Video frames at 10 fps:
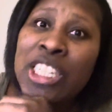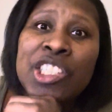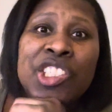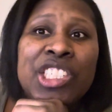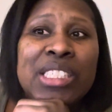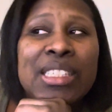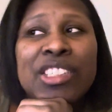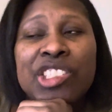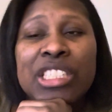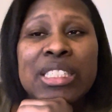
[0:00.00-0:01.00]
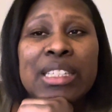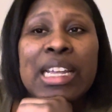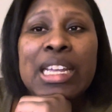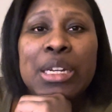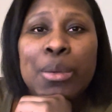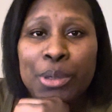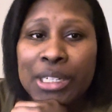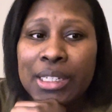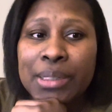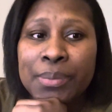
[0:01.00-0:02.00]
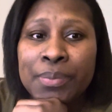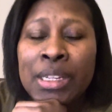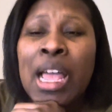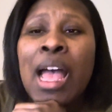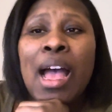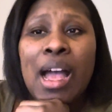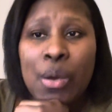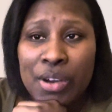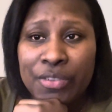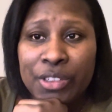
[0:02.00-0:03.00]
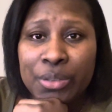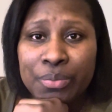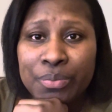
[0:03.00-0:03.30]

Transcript: She says she is taking a break. However,